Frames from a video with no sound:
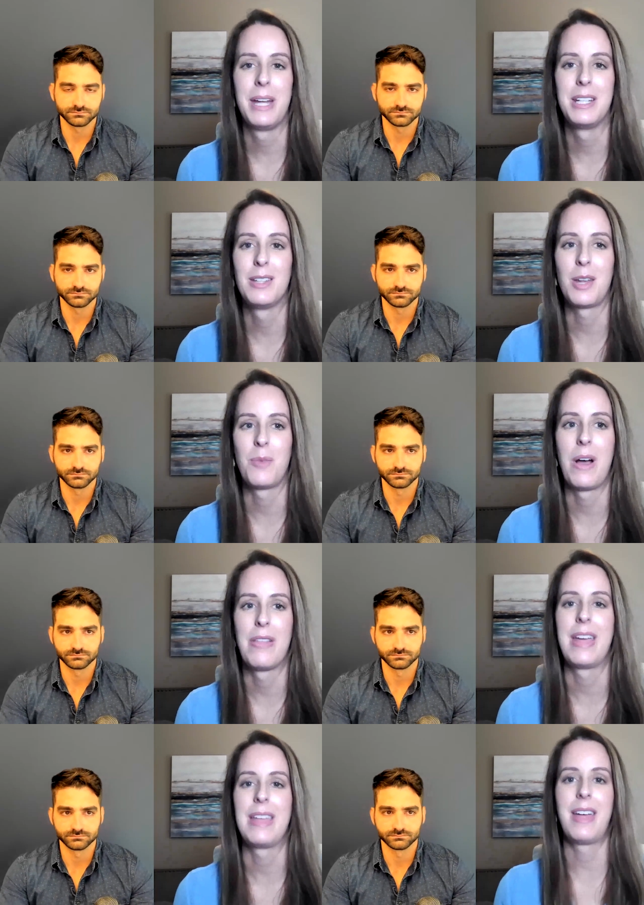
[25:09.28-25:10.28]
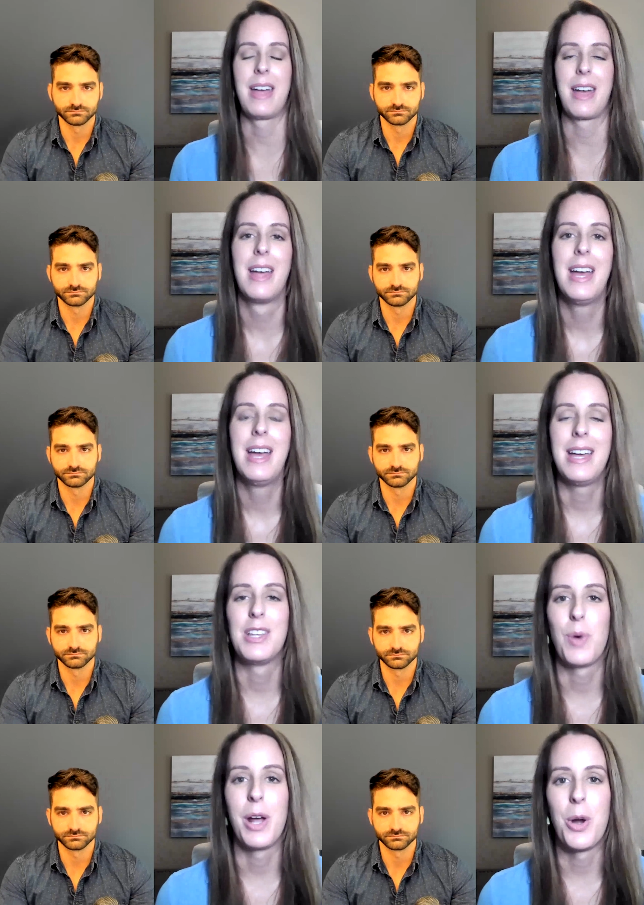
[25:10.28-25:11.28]
Speaker 1: opinions on what they think
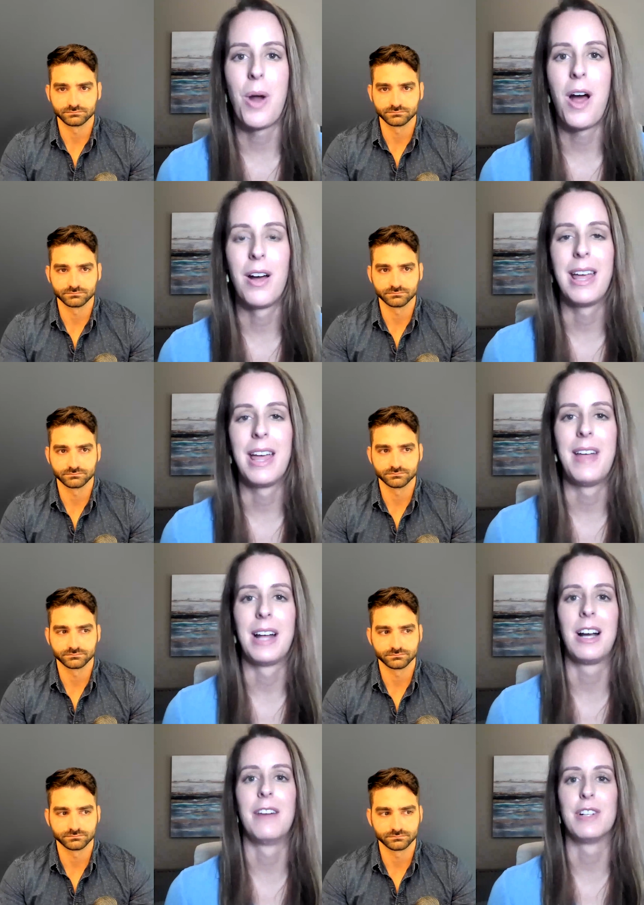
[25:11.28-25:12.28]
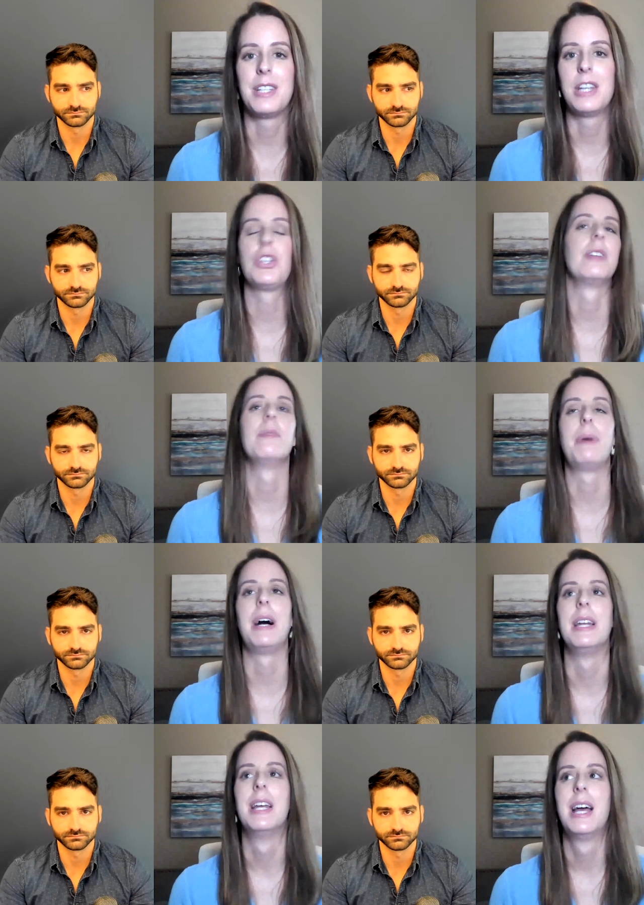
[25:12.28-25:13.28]
is right or wrong in that conversation.
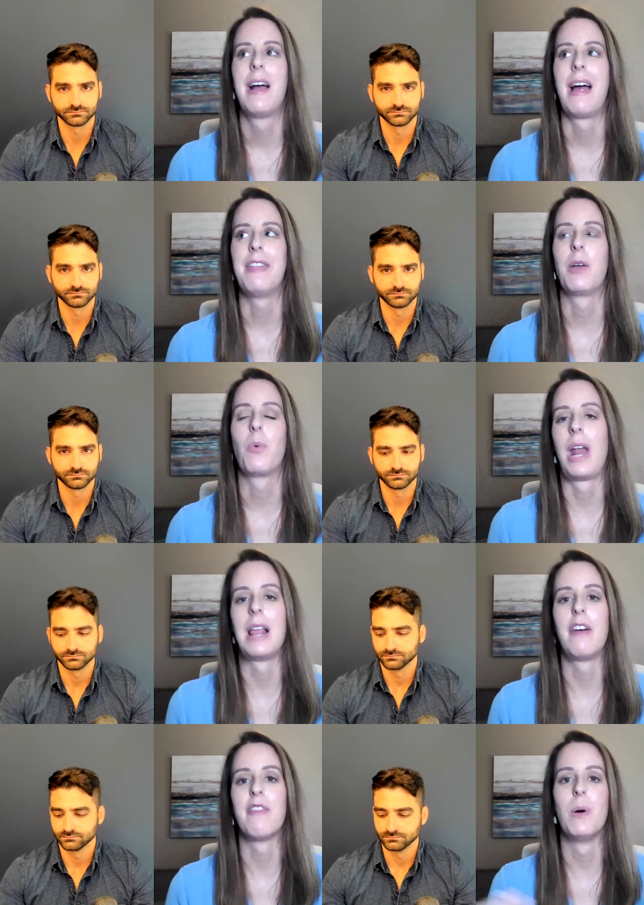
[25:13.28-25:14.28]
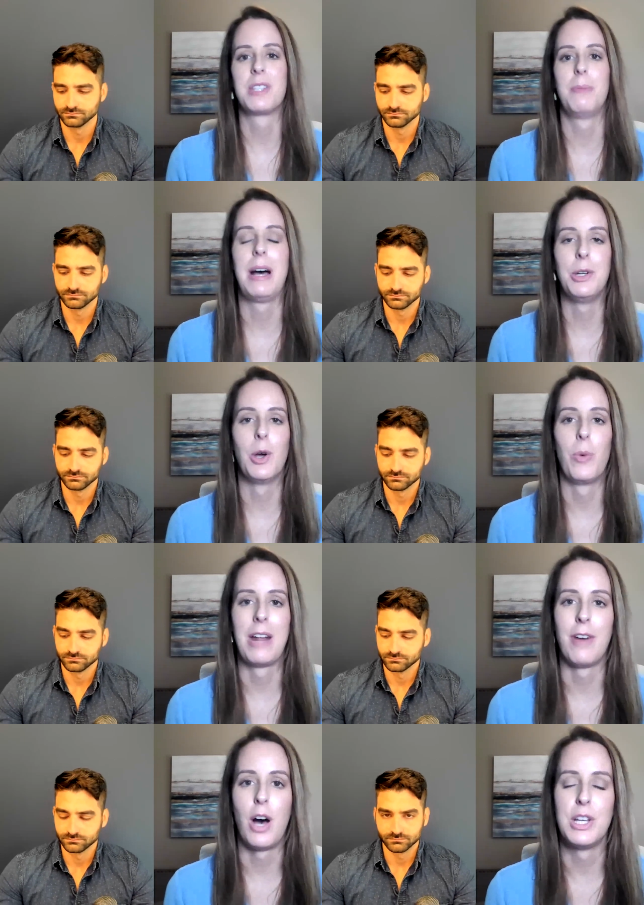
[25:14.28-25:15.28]
But I think what I love most about you and
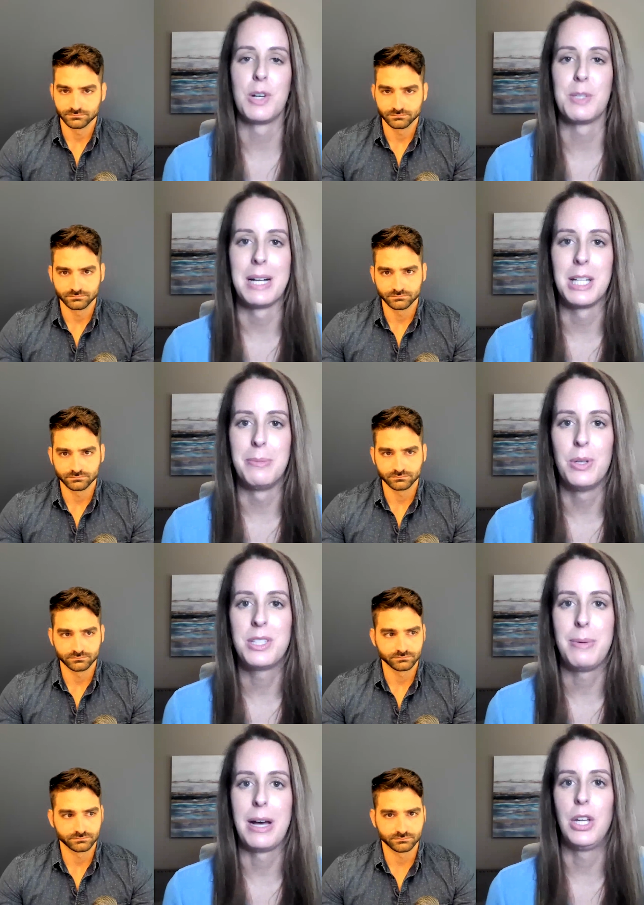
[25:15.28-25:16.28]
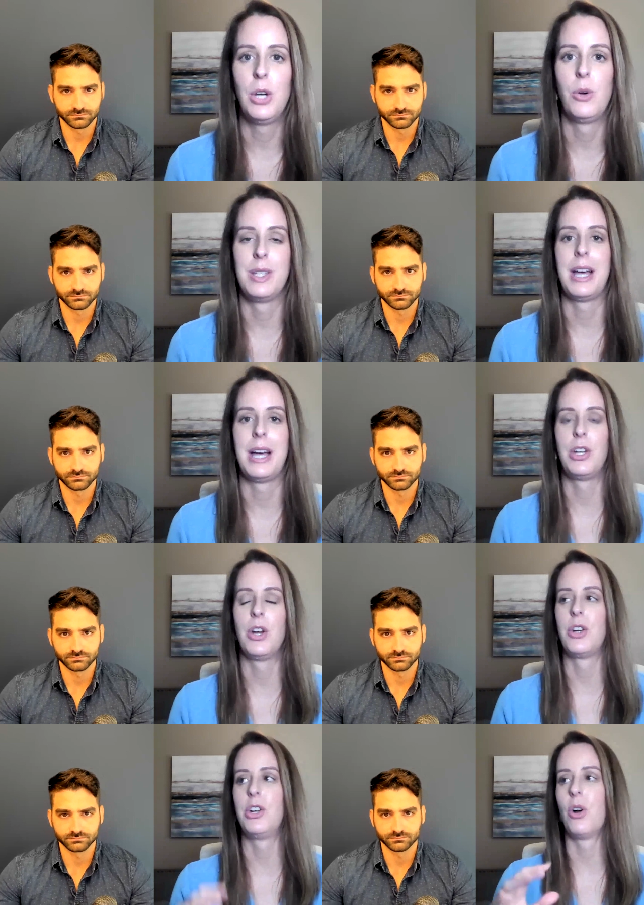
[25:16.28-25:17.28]
what I've always respected most about you is that
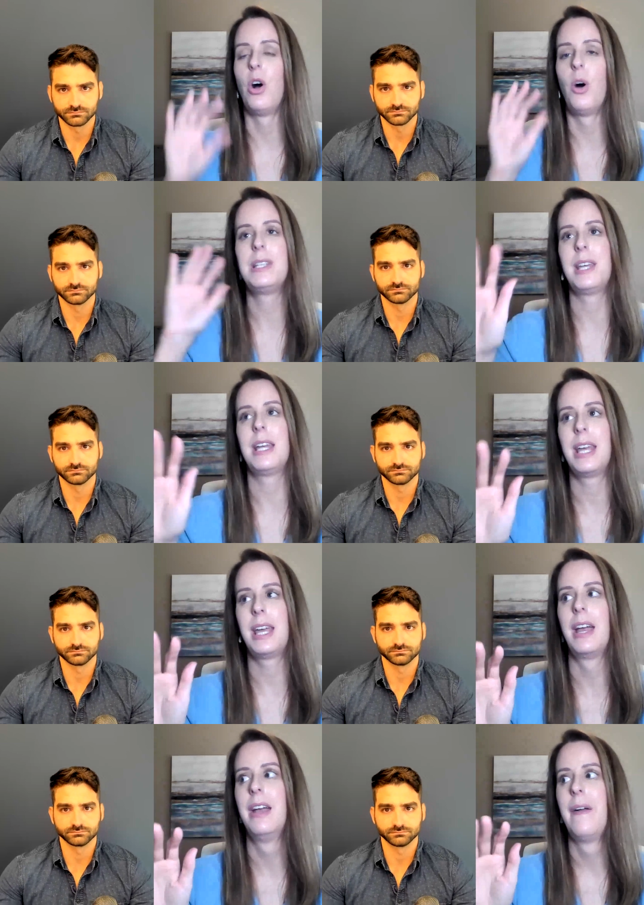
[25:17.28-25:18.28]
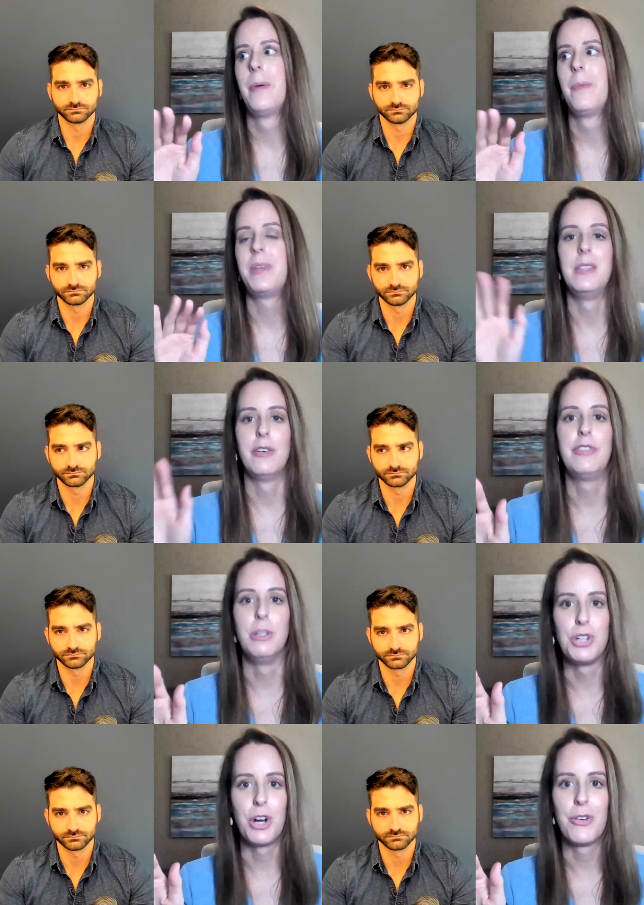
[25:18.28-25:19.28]
you're you're always thinking in the
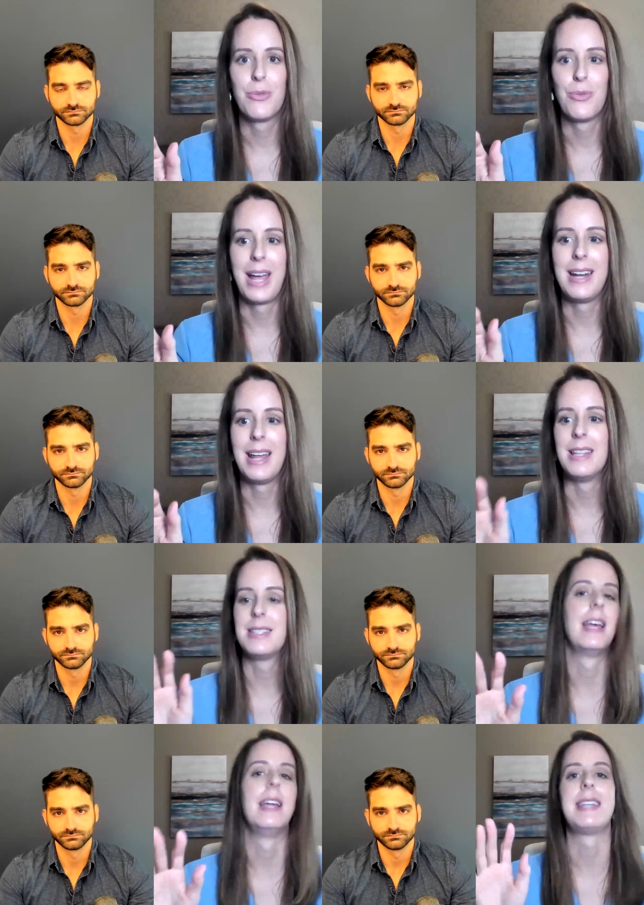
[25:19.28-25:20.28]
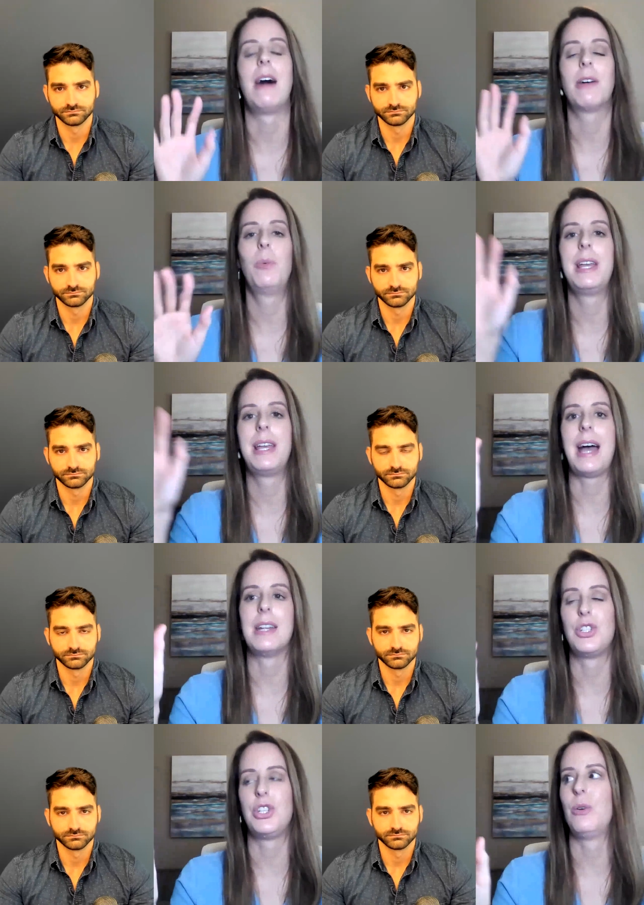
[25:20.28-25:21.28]
future right it's it's how can we
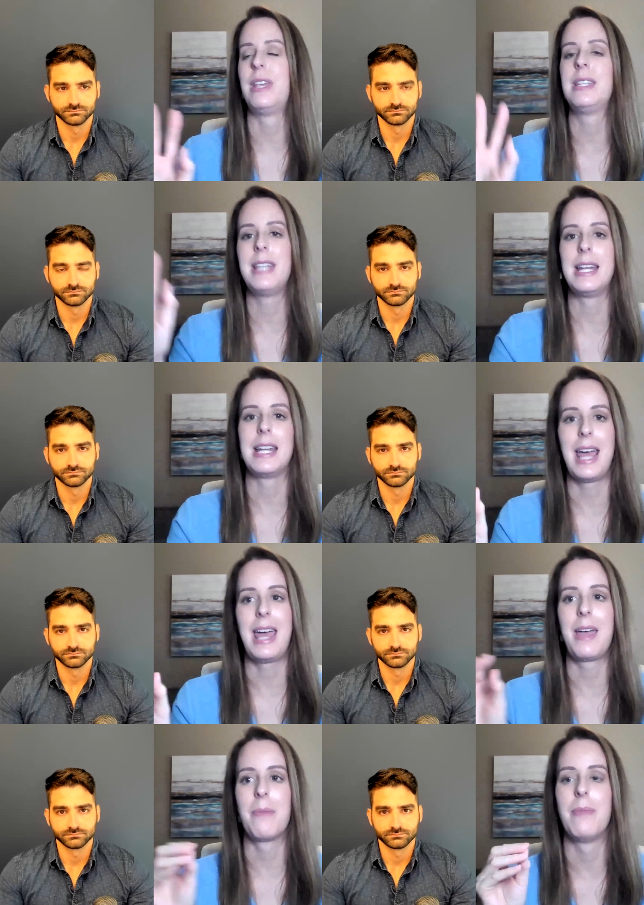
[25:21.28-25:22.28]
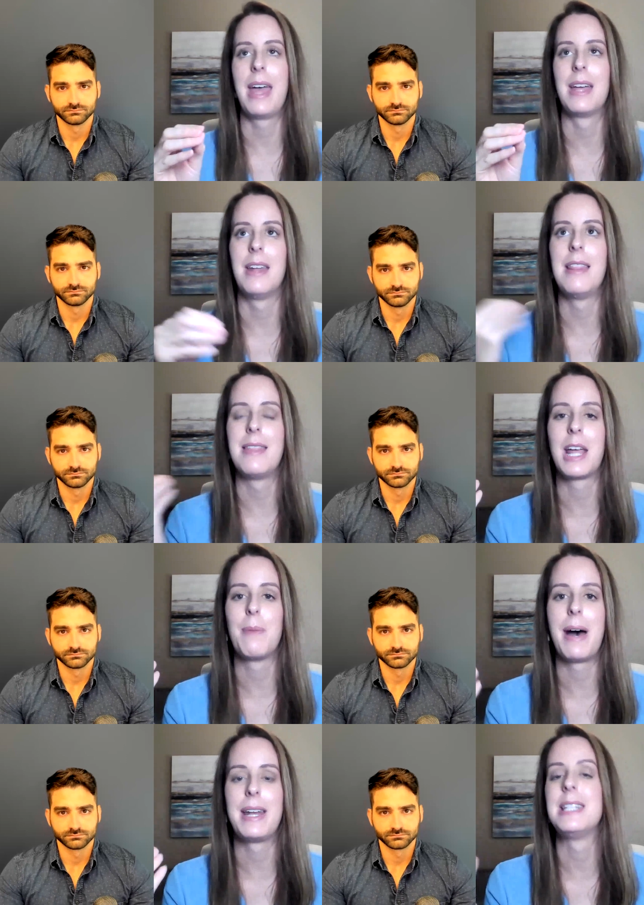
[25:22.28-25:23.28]
get to this end game and and
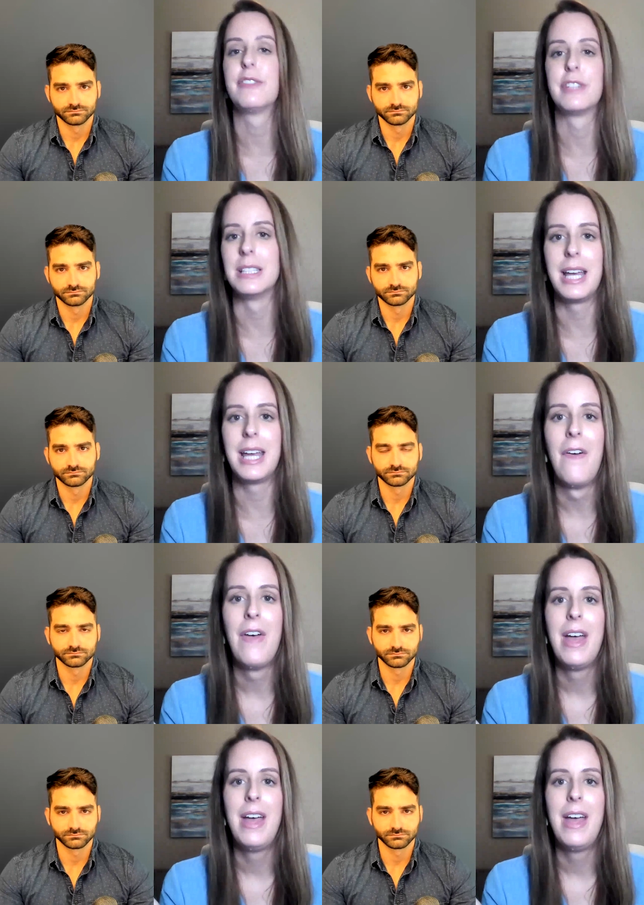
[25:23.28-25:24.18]
think about it differently